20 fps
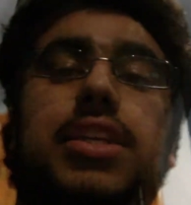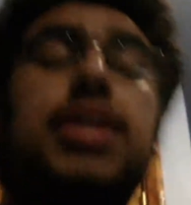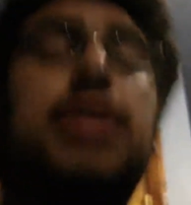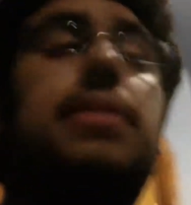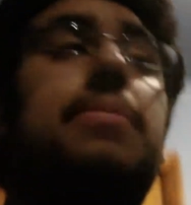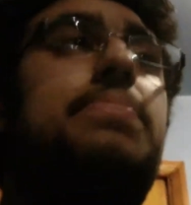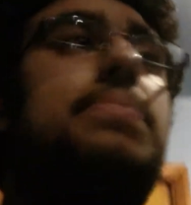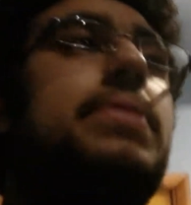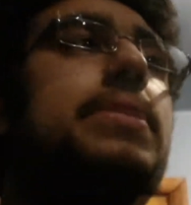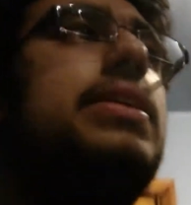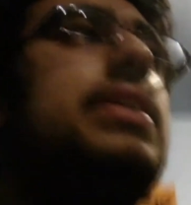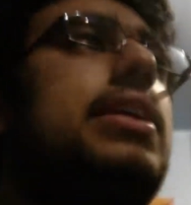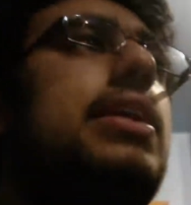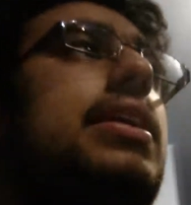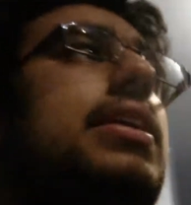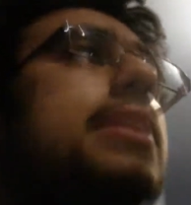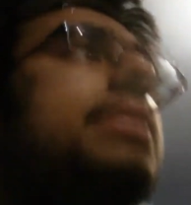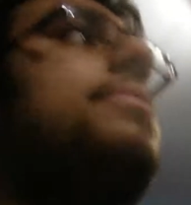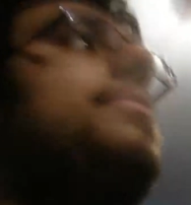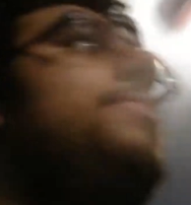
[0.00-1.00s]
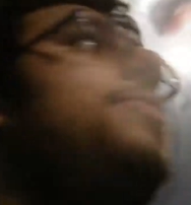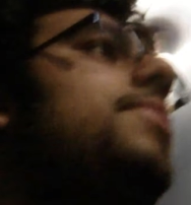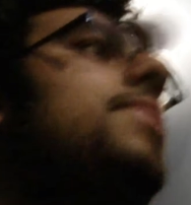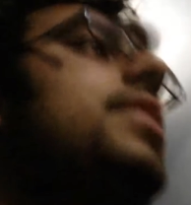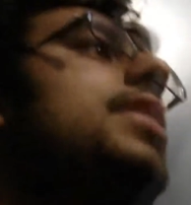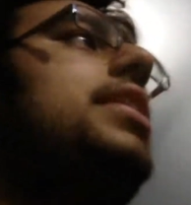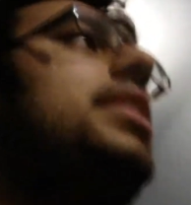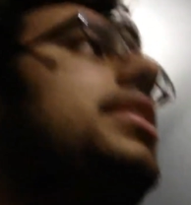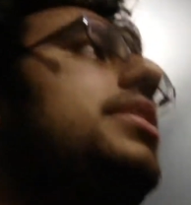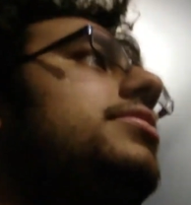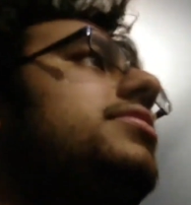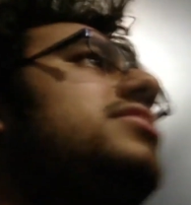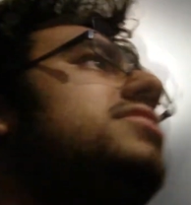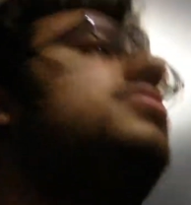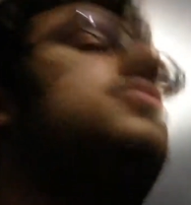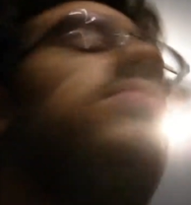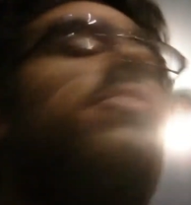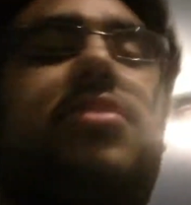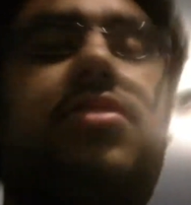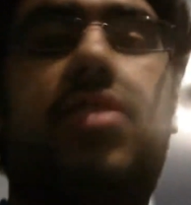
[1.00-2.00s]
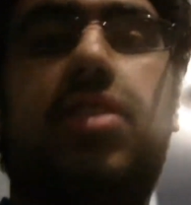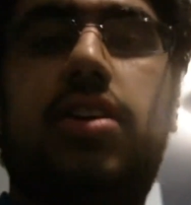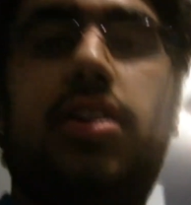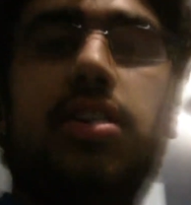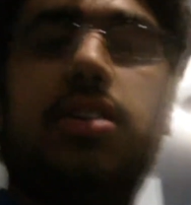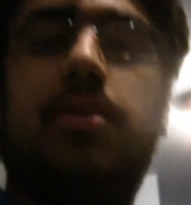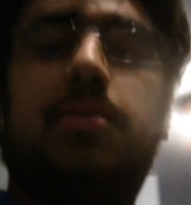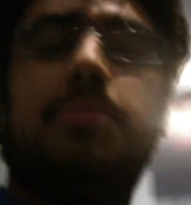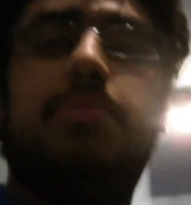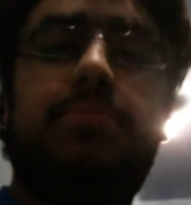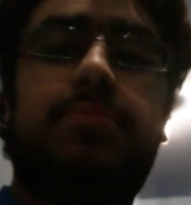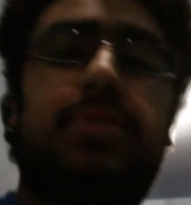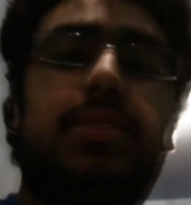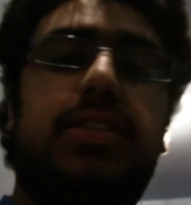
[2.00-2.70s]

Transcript: yep i am ready to start up